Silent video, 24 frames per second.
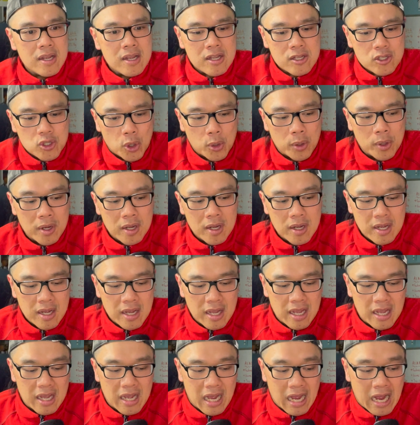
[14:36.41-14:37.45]
So
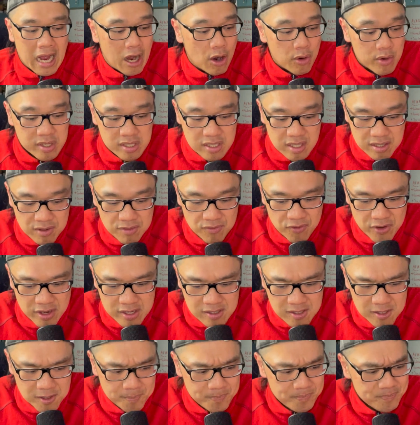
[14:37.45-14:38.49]
how I started
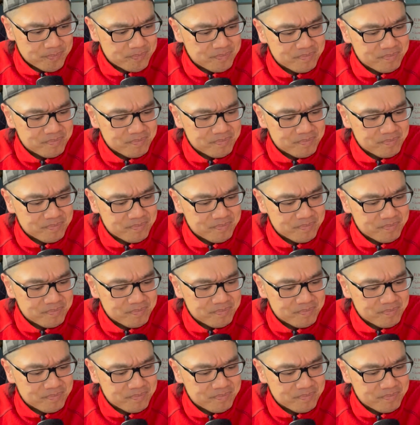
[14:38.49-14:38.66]
investing,